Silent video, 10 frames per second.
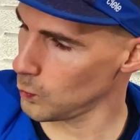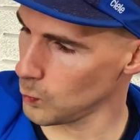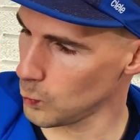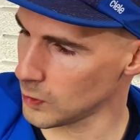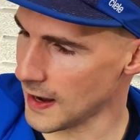
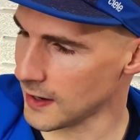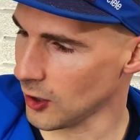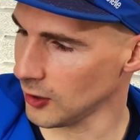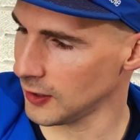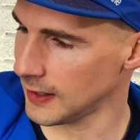Would I
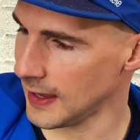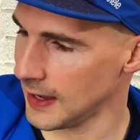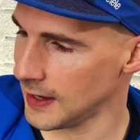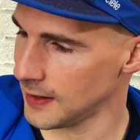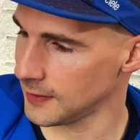call it
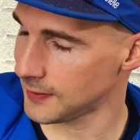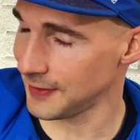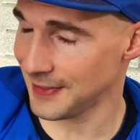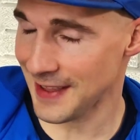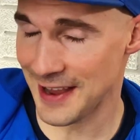a
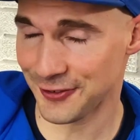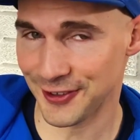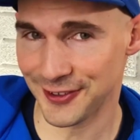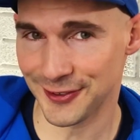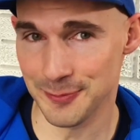
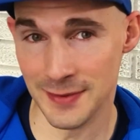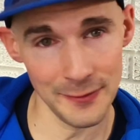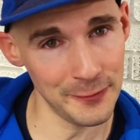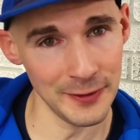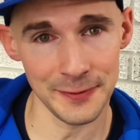tenacious
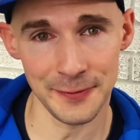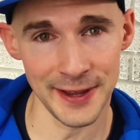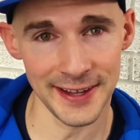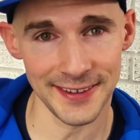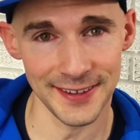midfoot
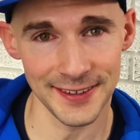fit?